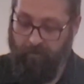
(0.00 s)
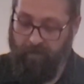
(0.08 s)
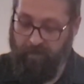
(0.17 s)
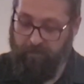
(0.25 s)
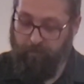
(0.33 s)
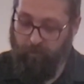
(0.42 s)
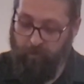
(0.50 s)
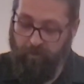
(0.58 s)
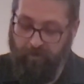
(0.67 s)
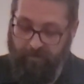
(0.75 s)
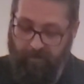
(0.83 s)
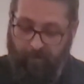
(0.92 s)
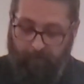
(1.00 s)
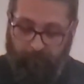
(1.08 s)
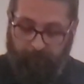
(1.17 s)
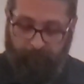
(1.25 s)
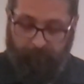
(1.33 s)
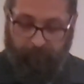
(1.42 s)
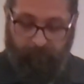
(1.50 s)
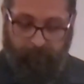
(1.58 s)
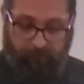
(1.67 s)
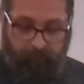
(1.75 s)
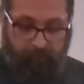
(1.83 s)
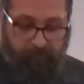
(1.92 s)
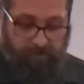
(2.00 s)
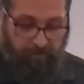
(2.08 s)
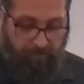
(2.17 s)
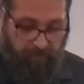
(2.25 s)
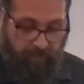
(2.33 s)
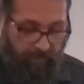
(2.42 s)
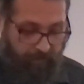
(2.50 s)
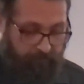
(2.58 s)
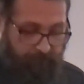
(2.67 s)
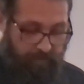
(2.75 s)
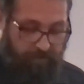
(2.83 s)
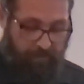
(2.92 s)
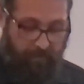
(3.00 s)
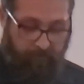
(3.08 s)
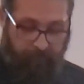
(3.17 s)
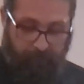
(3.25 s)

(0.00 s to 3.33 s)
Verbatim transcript: He's pushing them to think, isn't he?